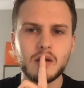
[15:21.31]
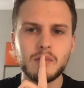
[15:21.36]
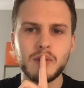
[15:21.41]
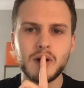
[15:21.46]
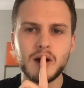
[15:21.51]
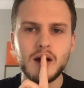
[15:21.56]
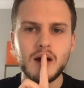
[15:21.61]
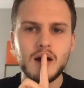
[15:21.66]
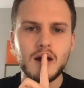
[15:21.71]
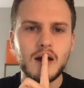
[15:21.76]

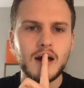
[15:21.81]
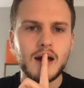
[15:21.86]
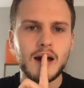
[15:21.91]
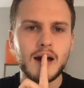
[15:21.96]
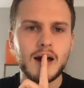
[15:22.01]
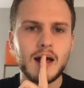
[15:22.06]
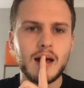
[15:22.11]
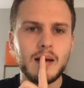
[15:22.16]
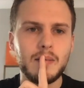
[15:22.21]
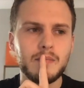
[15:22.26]
but
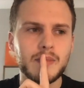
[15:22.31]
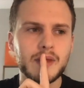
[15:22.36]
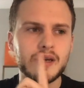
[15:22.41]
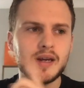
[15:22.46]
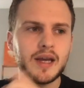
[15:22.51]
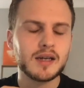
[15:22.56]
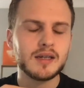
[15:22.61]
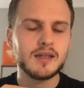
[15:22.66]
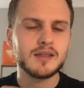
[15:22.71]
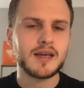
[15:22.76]

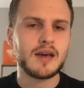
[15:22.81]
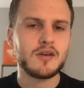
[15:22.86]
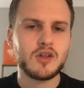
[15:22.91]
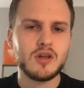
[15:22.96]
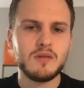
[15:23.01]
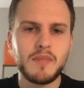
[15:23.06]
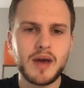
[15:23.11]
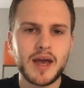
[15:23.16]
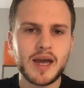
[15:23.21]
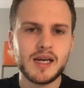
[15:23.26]
Nicholas
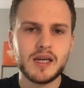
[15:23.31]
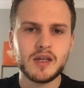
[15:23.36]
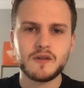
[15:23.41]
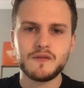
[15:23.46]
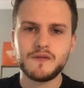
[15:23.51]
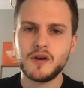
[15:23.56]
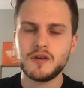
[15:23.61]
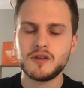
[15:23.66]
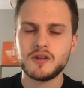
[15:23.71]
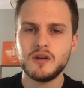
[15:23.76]
actually made his
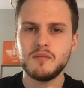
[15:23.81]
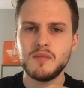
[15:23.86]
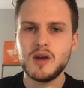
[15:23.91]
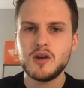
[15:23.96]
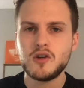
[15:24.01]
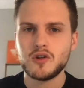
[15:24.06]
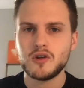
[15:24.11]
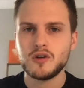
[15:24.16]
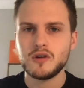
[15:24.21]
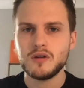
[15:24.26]

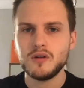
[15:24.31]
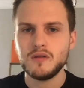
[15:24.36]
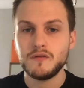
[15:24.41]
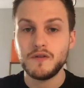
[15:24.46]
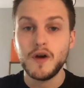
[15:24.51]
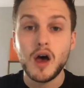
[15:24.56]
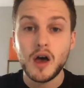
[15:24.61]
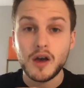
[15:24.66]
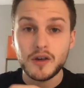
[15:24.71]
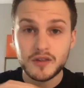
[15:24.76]

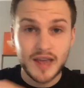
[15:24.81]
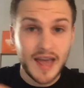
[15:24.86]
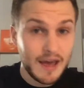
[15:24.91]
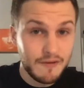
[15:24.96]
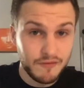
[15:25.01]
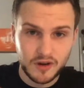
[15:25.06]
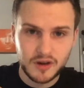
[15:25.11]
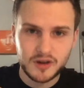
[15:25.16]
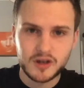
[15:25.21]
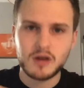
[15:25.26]
first
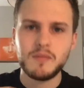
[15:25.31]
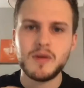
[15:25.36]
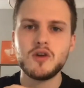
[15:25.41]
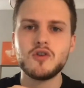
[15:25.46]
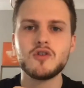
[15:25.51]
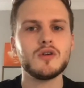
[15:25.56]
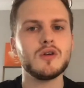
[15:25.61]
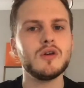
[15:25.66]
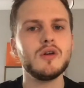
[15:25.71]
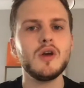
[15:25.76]
ever
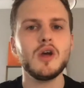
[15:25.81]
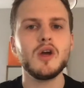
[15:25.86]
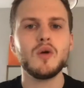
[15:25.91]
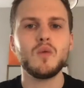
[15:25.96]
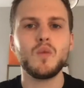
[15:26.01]
commission